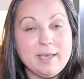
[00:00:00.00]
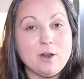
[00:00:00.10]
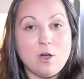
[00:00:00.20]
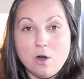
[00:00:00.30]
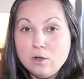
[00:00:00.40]

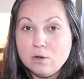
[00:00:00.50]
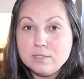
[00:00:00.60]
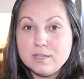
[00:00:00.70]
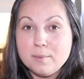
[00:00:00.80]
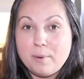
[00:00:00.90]
It all
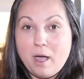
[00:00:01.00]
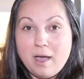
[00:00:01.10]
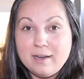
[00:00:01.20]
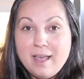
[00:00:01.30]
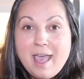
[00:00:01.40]
goes in the
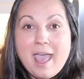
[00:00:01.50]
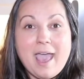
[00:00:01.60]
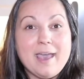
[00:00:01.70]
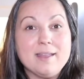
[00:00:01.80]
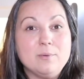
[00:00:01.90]
pot
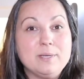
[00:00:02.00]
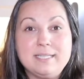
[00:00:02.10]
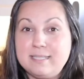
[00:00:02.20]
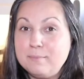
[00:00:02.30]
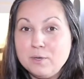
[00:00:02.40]
and we
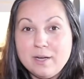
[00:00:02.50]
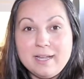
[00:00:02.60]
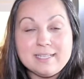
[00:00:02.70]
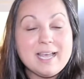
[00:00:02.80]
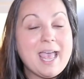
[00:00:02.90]
simmer
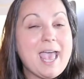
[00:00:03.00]
it